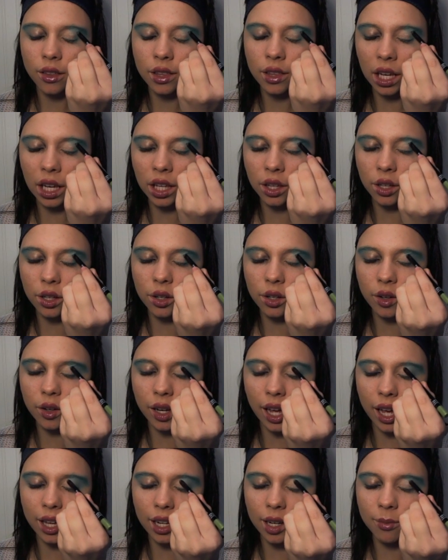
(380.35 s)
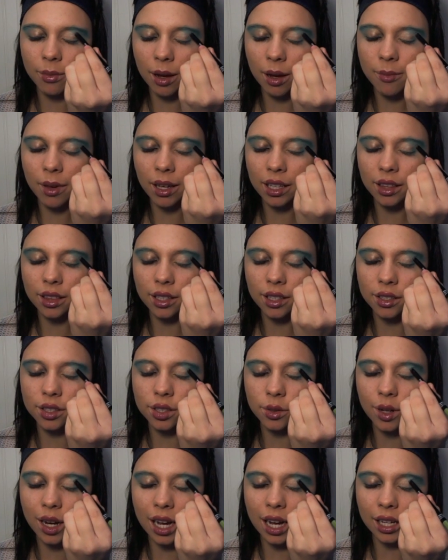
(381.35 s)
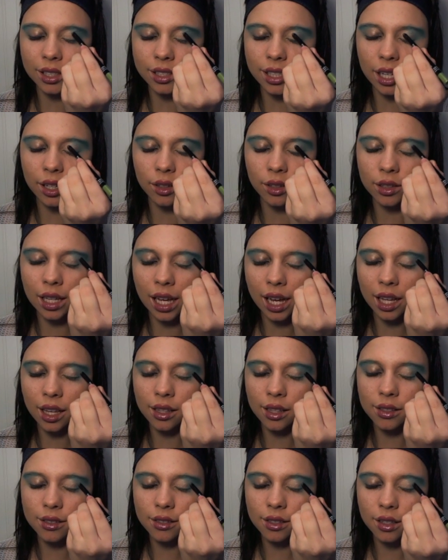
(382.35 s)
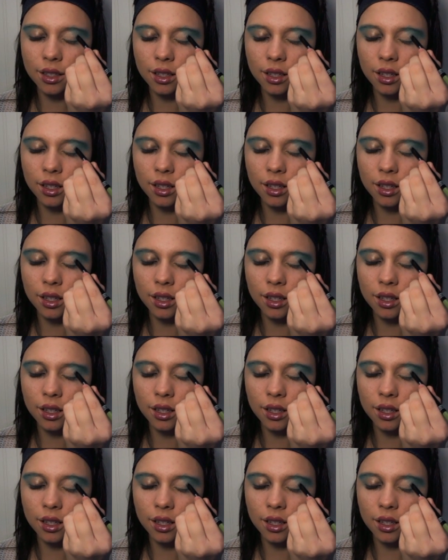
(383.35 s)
that you created by making the two eyeshadow lines.